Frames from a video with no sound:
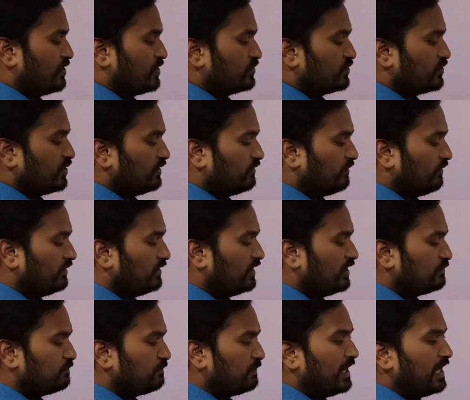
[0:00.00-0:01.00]
So it will
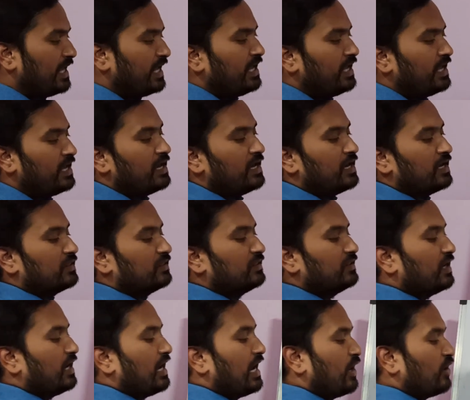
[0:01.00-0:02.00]
display
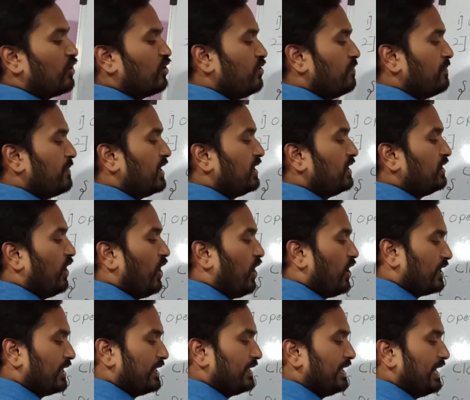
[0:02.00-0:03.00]
the argument
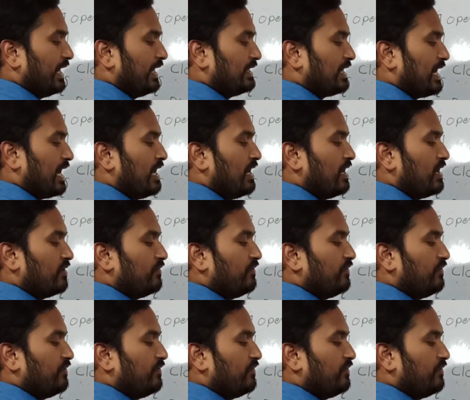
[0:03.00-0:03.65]
or a data